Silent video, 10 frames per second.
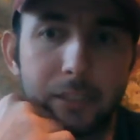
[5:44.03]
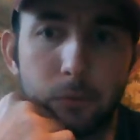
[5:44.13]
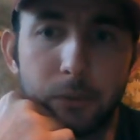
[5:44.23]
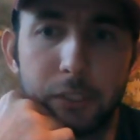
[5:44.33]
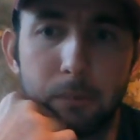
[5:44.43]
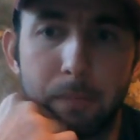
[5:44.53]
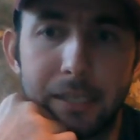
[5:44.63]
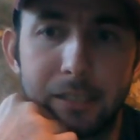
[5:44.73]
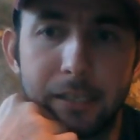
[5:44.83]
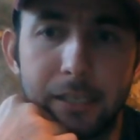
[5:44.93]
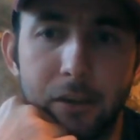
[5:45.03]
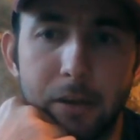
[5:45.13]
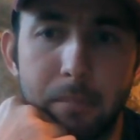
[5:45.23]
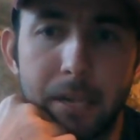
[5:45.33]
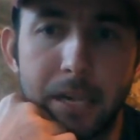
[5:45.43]
So you're basically going
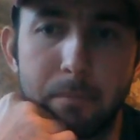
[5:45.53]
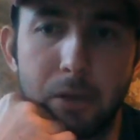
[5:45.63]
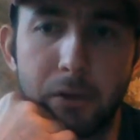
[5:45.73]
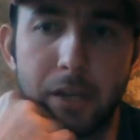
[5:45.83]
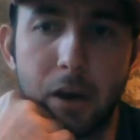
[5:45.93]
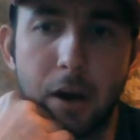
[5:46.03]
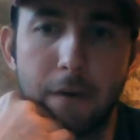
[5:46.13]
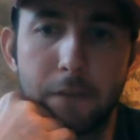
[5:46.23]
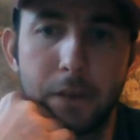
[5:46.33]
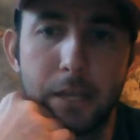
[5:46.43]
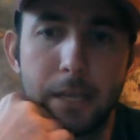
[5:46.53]
to be building off